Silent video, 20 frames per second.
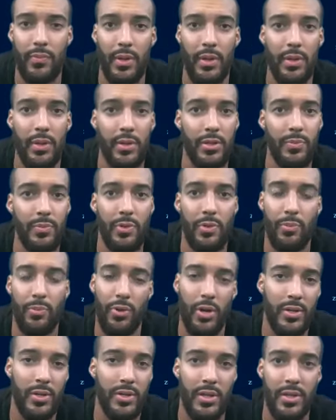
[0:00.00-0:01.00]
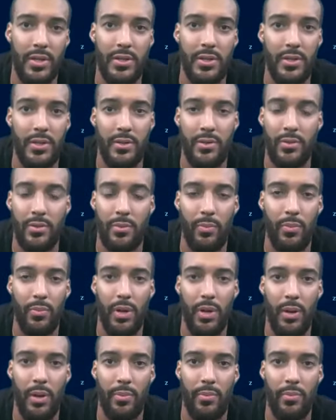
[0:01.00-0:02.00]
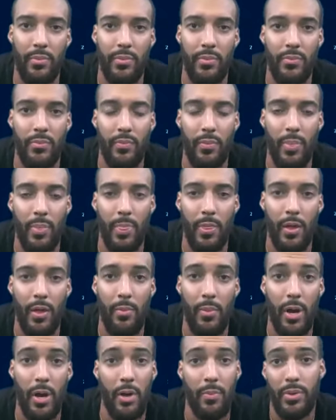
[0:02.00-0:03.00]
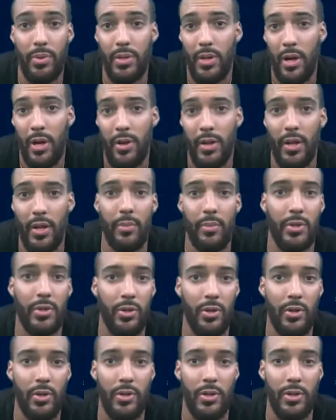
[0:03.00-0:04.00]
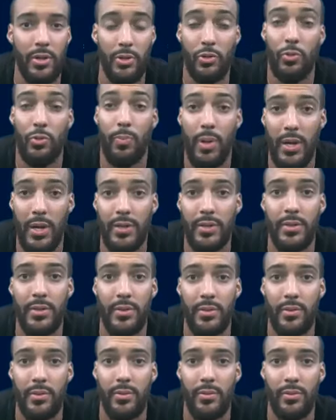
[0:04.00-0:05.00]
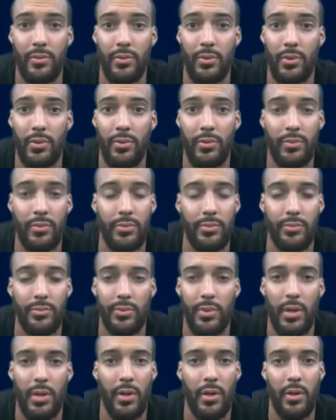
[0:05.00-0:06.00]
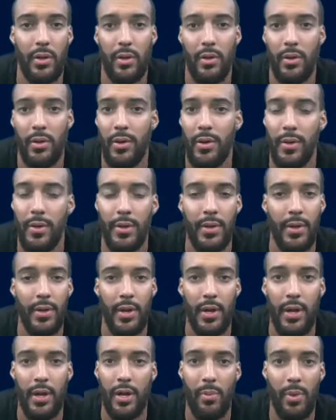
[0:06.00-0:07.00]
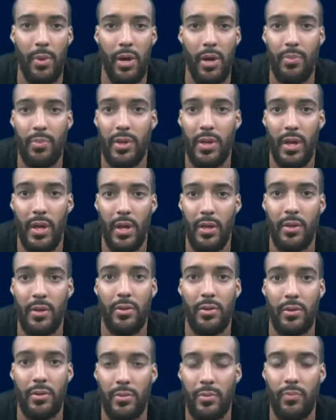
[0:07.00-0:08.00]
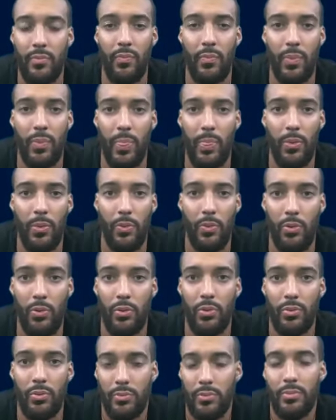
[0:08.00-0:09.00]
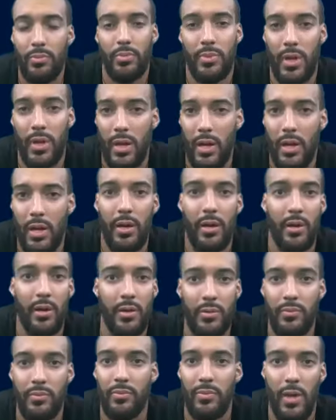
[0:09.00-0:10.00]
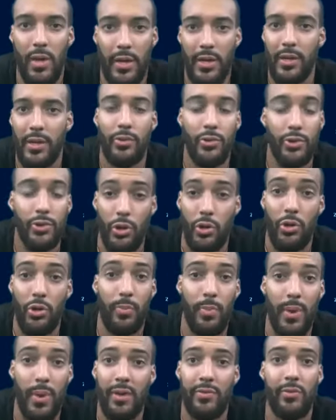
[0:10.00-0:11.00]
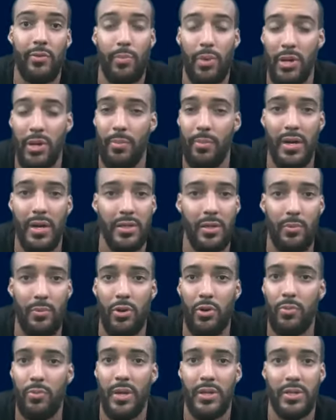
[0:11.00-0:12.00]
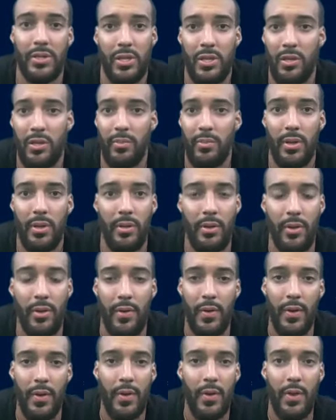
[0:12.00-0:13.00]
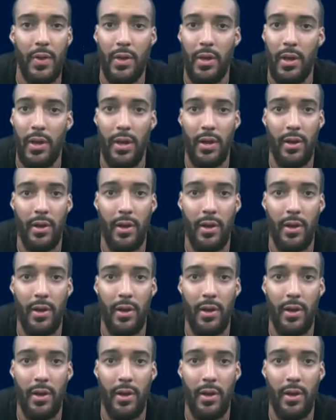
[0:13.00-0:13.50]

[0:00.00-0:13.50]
it's been a process, but I'm happy now that I'm in a good place, you know, and I'm happy that, you know, that I get the joy back from playing basketball with my team, and